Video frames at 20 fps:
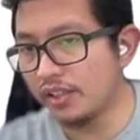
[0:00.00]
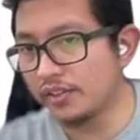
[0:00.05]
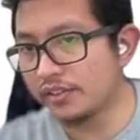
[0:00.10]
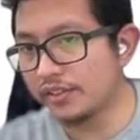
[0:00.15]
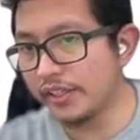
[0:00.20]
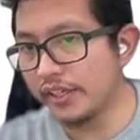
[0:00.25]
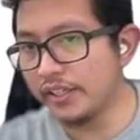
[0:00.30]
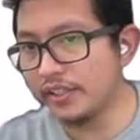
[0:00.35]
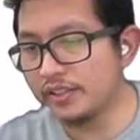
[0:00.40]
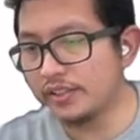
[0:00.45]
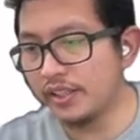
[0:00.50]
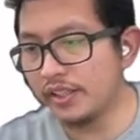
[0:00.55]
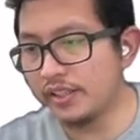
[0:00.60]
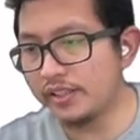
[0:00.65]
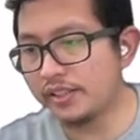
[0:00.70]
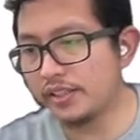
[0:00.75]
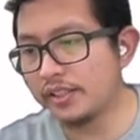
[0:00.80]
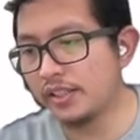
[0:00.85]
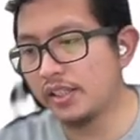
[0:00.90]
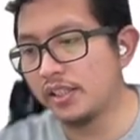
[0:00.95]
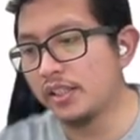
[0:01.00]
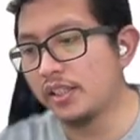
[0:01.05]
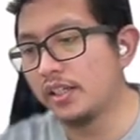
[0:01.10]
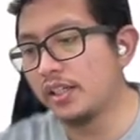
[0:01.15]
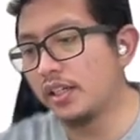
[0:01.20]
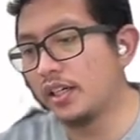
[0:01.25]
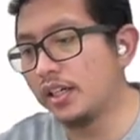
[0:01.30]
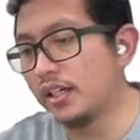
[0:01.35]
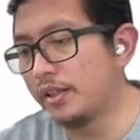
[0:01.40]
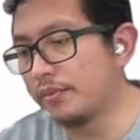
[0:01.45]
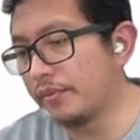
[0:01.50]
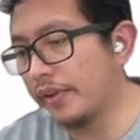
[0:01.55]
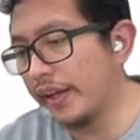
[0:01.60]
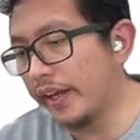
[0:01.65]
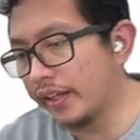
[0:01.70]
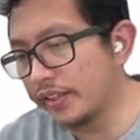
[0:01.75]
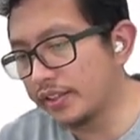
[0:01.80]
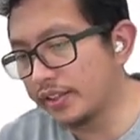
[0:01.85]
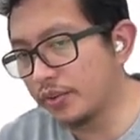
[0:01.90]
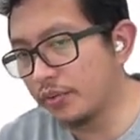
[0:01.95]
trace this
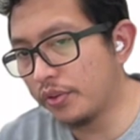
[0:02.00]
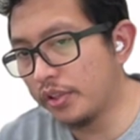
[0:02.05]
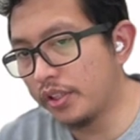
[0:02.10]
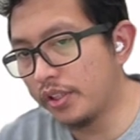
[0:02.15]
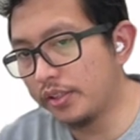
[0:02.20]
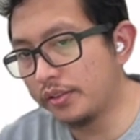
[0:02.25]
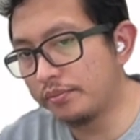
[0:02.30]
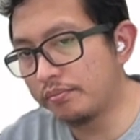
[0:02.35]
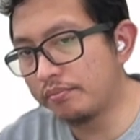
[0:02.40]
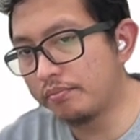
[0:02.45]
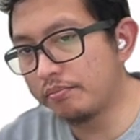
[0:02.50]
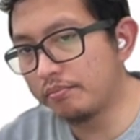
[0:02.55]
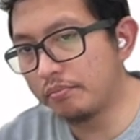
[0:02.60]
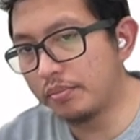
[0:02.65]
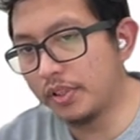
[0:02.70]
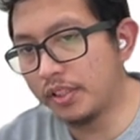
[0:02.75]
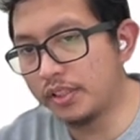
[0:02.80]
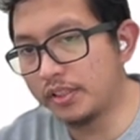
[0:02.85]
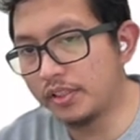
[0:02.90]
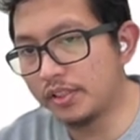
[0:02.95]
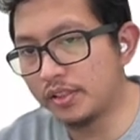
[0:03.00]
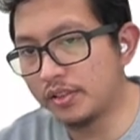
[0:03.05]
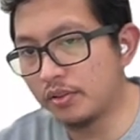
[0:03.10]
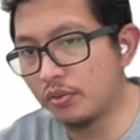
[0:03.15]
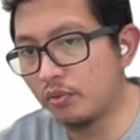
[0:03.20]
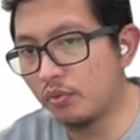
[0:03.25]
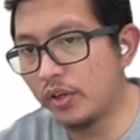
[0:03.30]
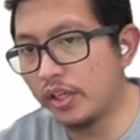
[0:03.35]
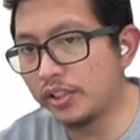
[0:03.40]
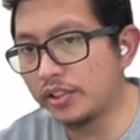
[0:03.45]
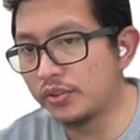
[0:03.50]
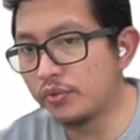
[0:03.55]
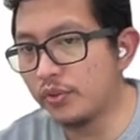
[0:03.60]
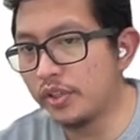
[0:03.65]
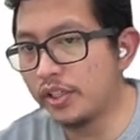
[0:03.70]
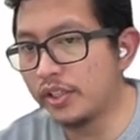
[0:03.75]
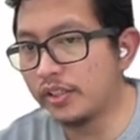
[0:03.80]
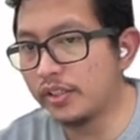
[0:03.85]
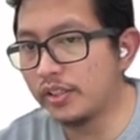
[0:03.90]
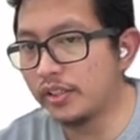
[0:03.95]
x squared plus y
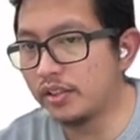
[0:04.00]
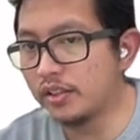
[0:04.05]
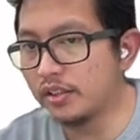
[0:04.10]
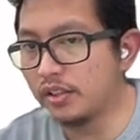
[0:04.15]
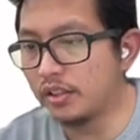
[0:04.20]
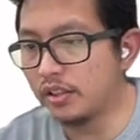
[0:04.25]
squared